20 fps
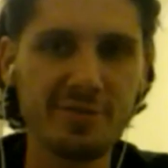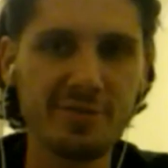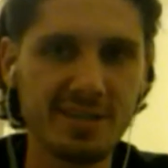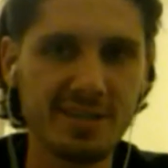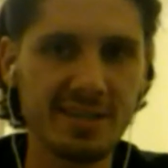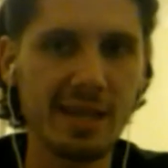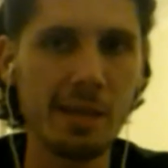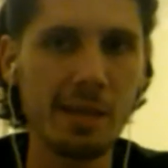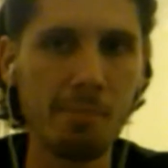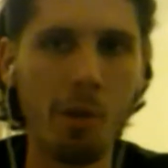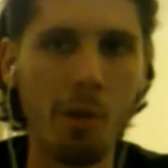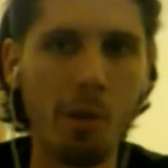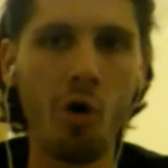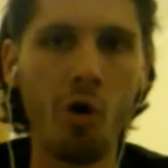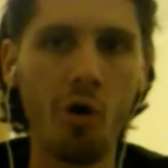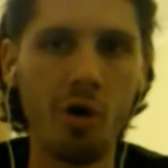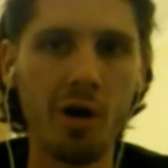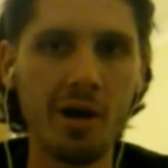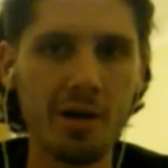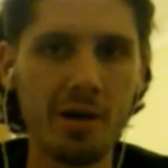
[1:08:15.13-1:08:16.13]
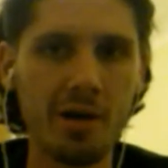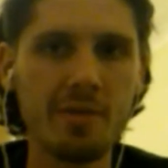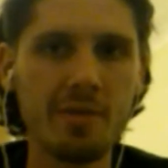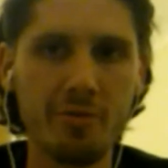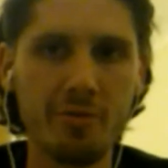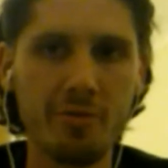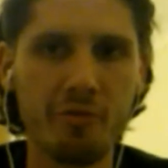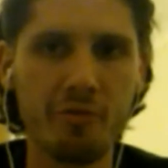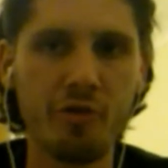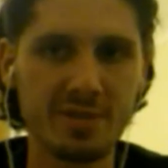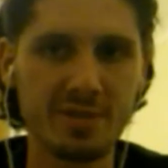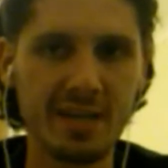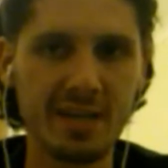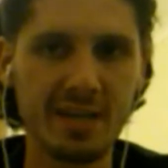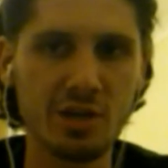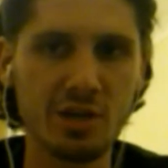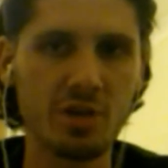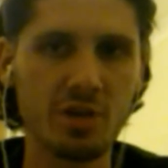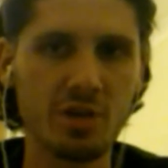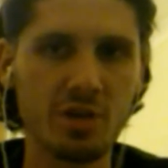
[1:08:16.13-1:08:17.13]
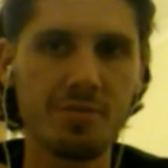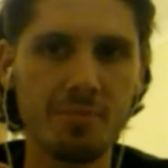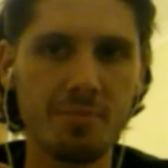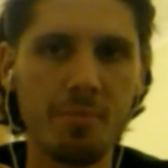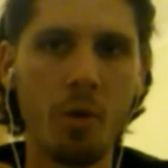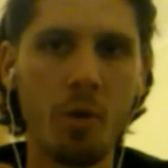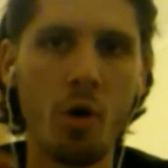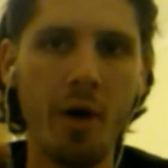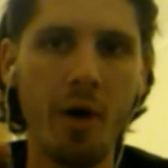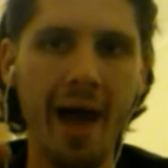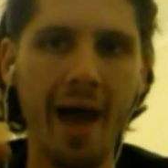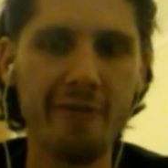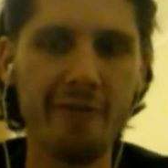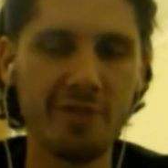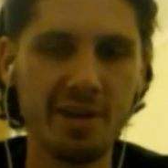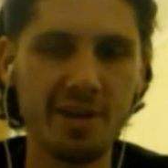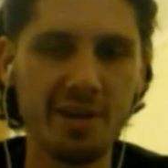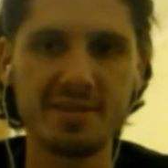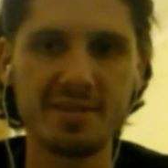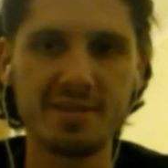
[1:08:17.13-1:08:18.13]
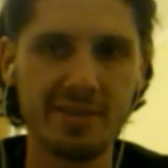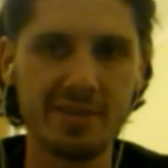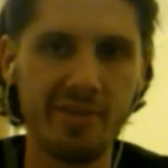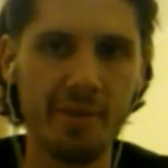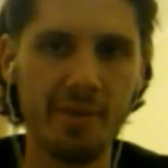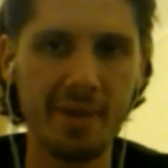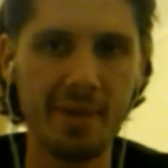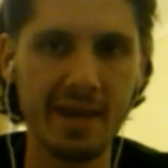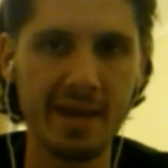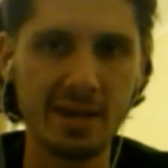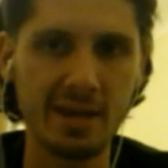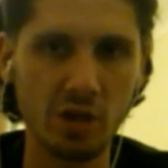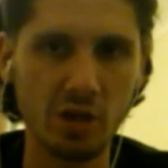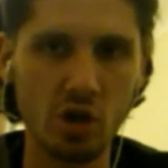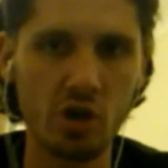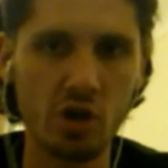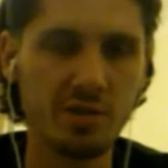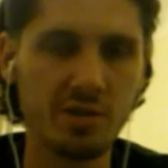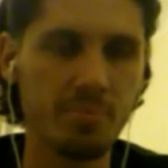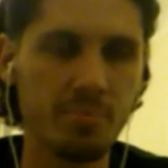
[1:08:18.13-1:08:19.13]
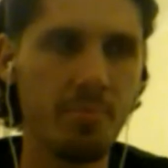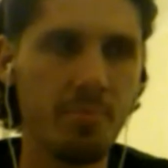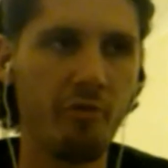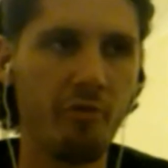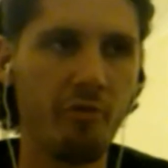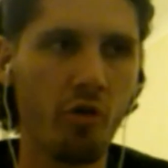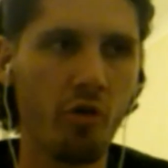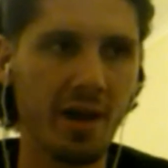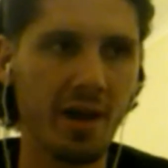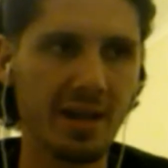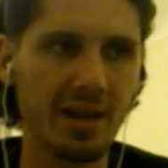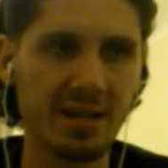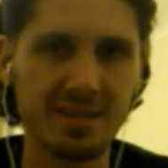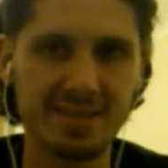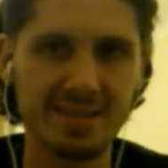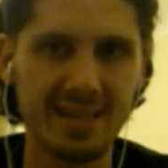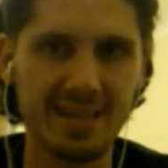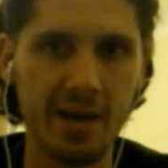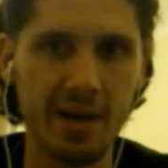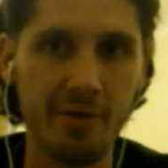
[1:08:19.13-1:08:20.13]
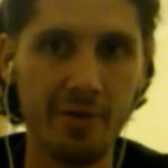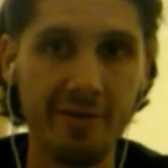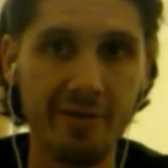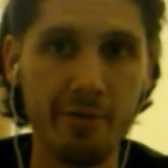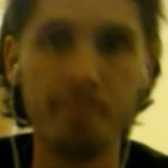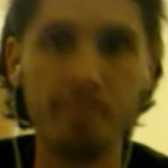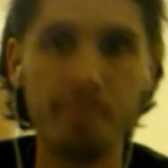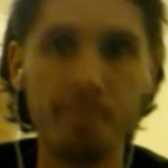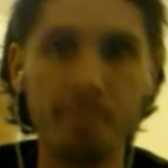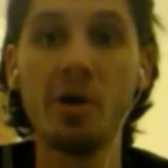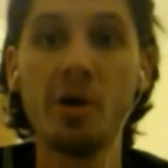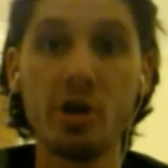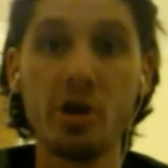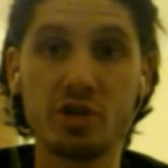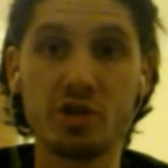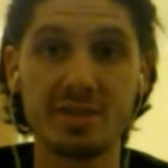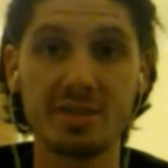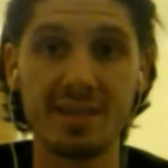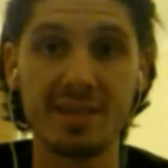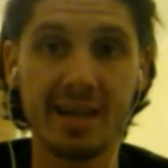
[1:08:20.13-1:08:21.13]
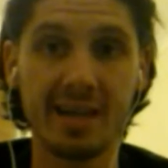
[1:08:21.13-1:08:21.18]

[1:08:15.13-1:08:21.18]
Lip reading: to see more footage and more evidence of it being good before I consider even purchasing